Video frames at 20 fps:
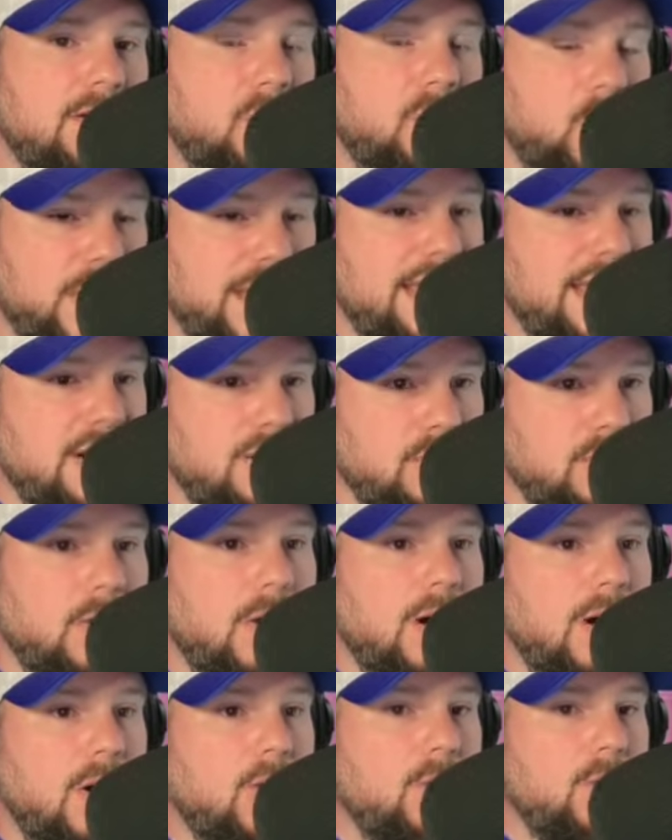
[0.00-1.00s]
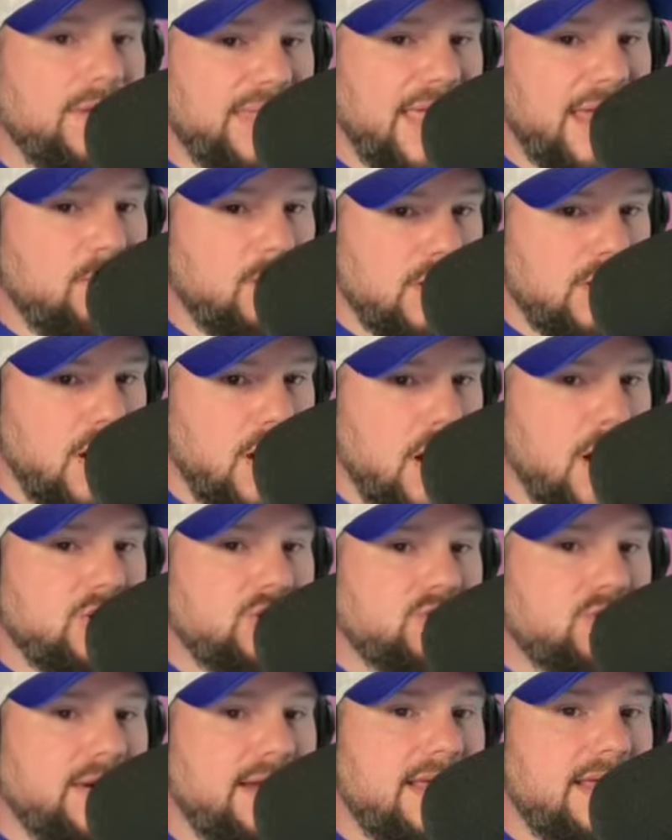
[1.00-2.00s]
week in a row with a
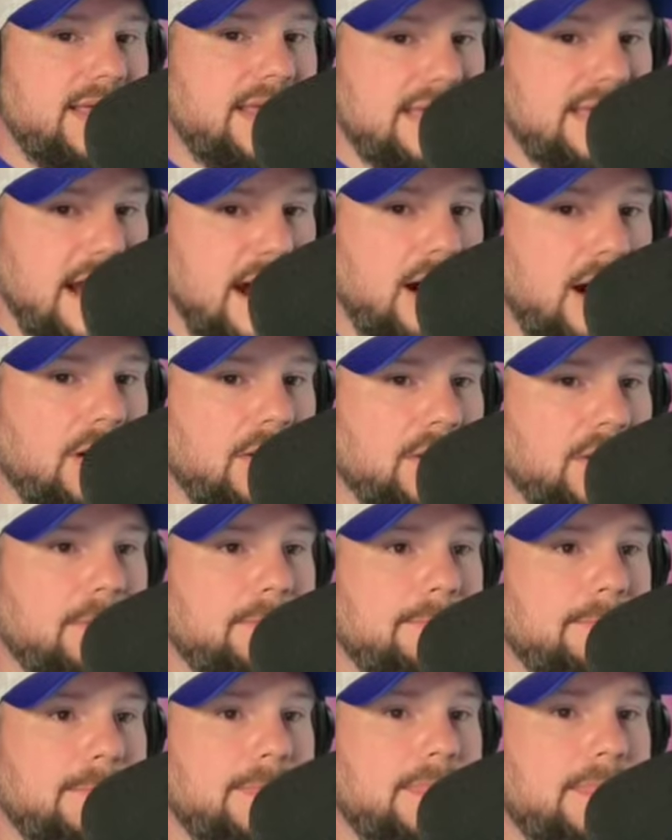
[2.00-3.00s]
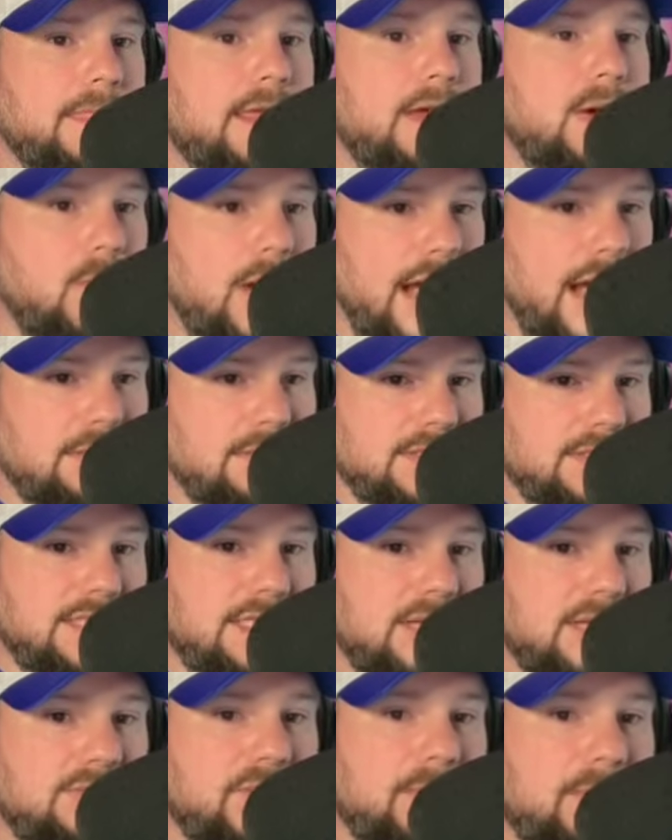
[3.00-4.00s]
100-yard wide
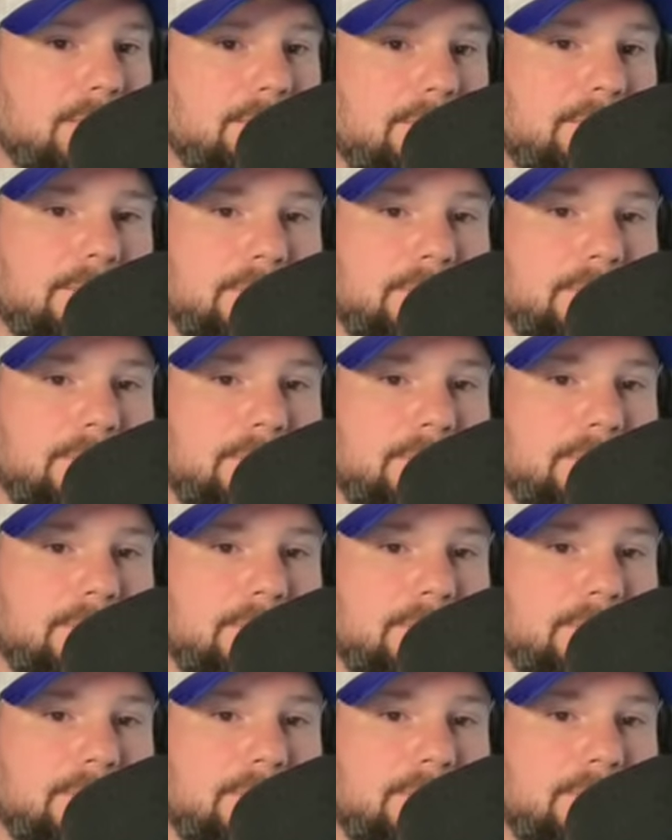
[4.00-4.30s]
receiver.